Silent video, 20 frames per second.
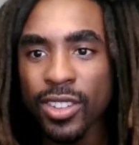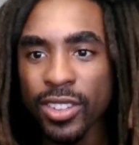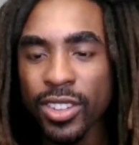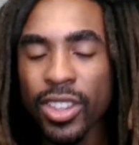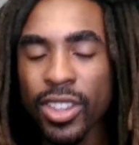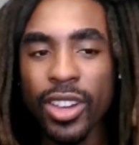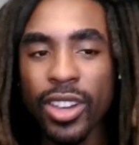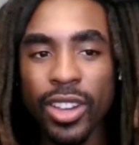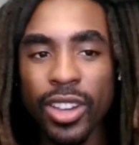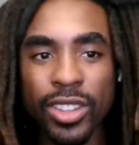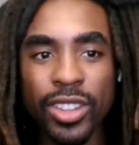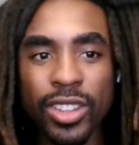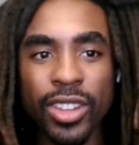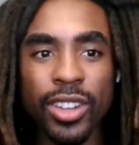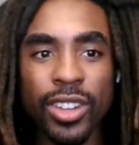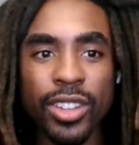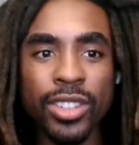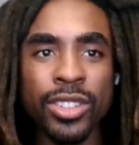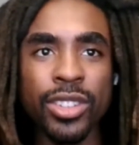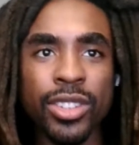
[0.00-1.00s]
Yeah, yeah.
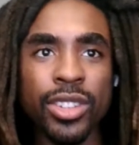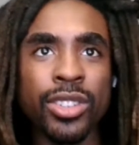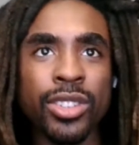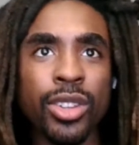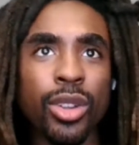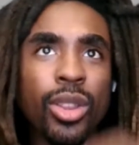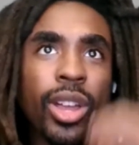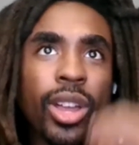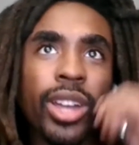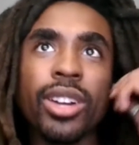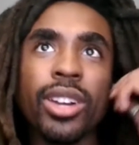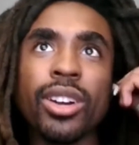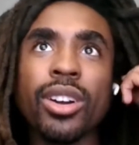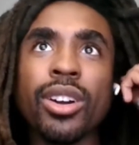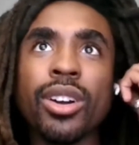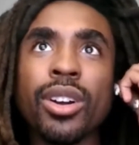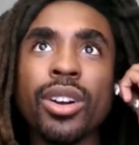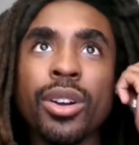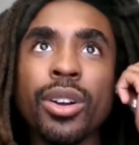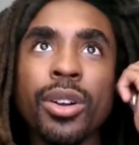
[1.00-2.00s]
Is there like
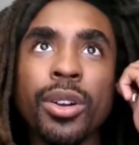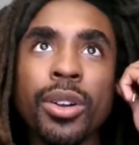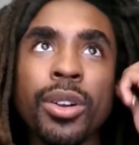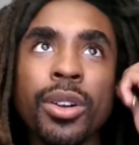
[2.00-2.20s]
a